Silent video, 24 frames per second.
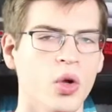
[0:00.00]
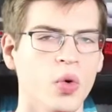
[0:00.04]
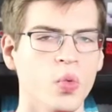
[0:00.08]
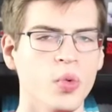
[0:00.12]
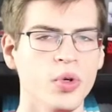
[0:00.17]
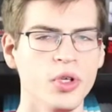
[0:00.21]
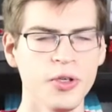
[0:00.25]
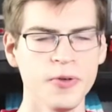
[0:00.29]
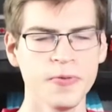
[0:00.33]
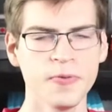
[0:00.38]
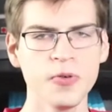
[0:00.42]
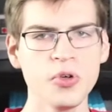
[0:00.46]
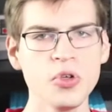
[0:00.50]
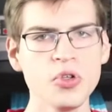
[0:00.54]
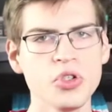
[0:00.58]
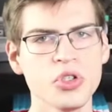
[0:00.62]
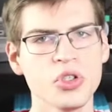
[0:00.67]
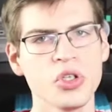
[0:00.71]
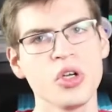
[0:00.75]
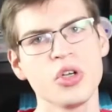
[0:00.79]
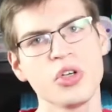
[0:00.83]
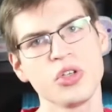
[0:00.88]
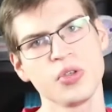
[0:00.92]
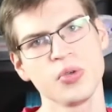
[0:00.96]
When you first
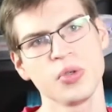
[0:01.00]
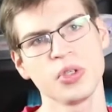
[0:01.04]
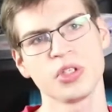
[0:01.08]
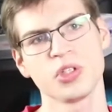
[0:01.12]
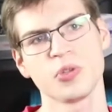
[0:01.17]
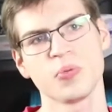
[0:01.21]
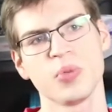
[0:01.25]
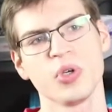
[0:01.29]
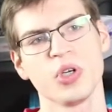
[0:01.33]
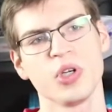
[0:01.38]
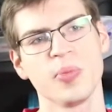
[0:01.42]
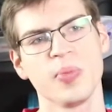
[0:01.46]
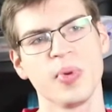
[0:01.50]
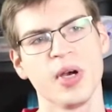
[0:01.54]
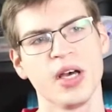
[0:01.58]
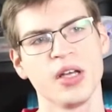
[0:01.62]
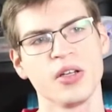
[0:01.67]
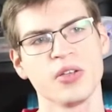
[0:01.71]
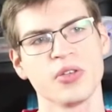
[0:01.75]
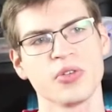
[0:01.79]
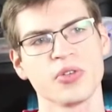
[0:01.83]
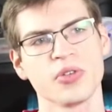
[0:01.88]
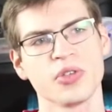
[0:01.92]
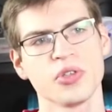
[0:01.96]
start doing spirit
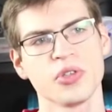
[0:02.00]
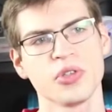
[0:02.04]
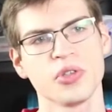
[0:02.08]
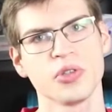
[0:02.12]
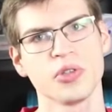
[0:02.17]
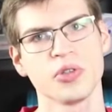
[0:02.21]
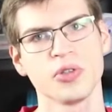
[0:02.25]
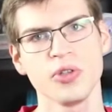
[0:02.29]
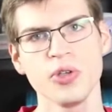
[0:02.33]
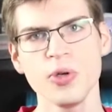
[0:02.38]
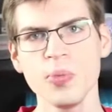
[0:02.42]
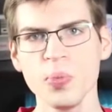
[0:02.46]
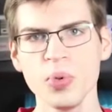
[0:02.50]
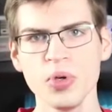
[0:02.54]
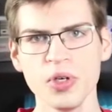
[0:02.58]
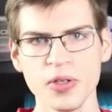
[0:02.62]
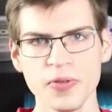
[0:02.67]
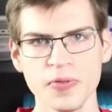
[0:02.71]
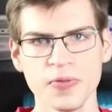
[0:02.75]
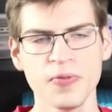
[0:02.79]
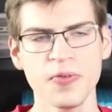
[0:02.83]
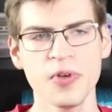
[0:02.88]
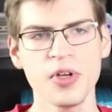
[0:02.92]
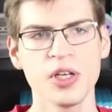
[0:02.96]
battles, they're
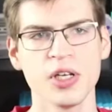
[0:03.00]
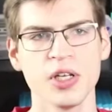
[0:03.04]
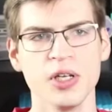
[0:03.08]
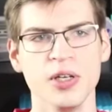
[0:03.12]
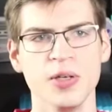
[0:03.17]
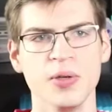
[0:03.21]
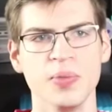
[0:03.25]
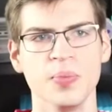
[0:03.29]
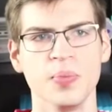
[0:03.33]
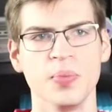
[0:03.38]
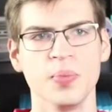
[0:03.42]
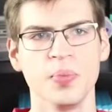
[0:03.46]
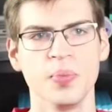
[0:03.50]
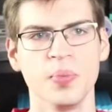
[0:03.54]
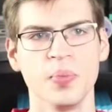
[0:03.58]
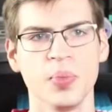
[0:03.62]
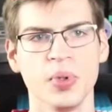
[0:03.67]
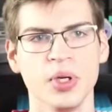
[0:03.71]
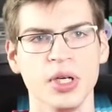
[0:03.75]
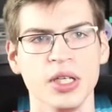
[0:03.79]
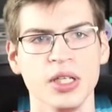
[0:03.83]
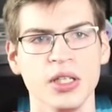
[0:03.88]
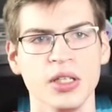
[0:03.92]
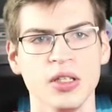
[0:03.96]
pretty fun,
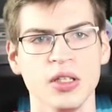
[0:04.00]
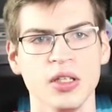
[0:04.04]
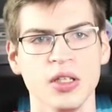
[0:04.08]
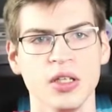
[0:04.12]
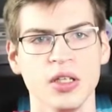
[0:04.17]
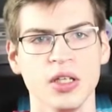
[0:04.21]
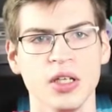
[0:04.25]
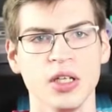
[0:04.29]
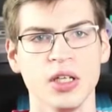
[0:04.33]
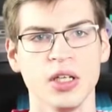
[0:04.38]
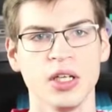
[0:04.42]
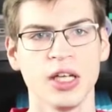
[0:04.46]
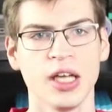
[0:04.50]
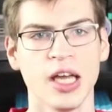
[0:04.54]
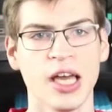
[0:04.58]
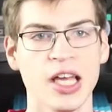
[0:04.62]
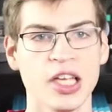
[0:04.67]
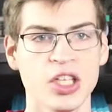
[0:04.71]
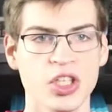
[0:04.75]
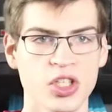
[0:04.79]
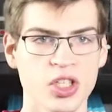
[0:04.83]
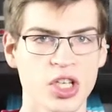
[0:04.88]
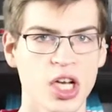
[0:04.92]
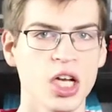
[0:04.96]
but
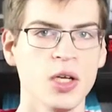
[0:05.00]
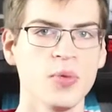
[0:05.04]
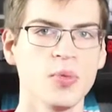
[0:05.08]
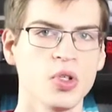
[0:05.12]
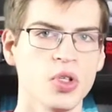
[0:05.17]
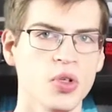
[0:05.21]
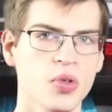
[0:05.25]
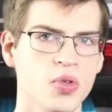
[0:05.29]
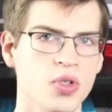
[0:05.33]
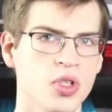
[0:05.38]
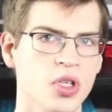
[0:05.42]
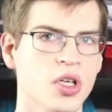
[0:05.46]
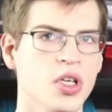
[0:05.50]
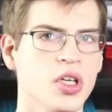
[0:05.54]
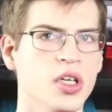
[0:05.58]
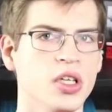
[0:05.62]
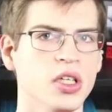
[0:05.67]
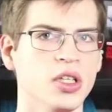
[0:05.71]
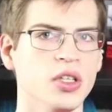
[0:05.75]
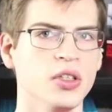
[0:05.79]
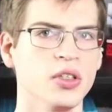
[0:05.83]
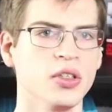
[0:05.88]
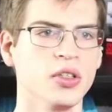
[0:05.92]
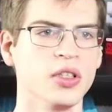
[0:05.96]
as time goes
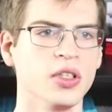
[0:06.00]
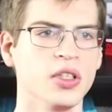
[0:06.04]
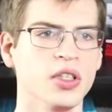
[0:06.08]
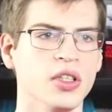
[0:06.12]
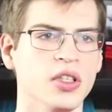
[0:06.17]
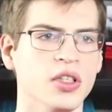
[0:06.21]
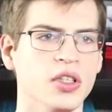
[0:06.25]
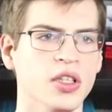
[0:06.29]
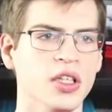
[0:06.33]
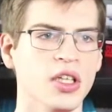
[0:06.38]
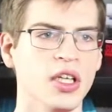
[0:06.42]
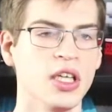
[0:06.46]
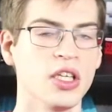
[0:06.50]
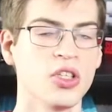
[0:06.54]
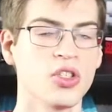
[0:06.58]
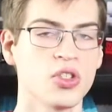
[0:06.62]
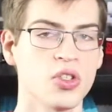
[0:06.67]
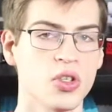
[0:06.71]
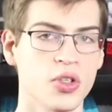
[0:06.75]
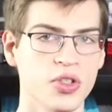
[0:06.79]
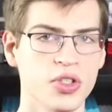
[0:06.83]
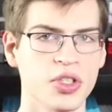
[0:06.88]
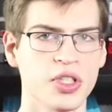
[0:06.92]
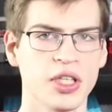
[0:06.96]
on, it
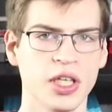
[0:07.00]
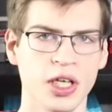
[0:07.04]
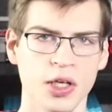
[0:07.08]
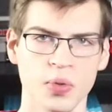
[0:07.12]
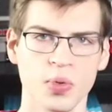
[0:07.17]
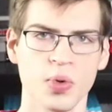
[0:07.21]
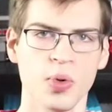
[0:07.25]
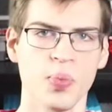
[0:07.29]
starts to get